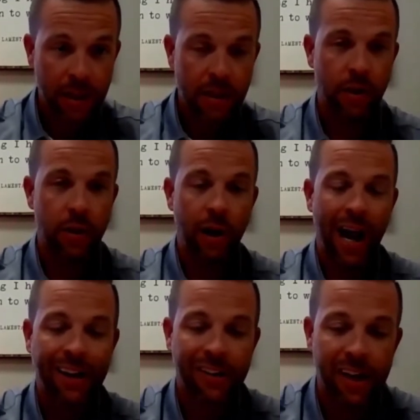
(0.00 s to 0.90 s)
So their
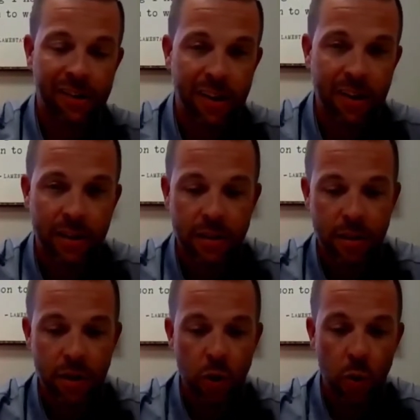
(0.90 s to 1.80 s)
access to
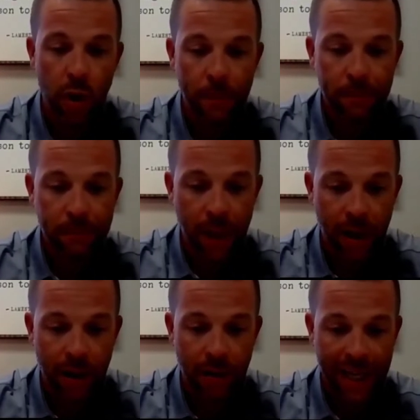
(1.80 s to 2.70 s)

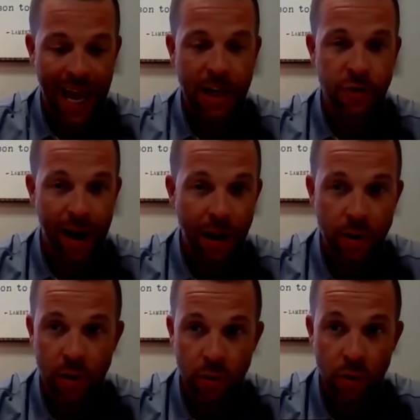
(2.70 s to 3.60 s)
the cash
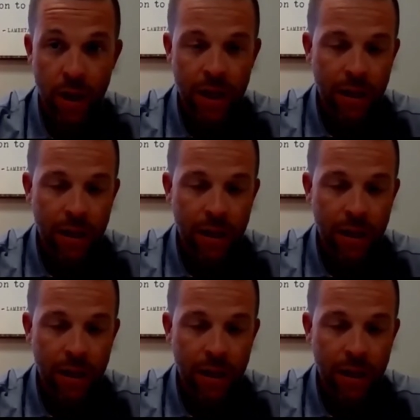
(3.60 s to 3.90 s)
value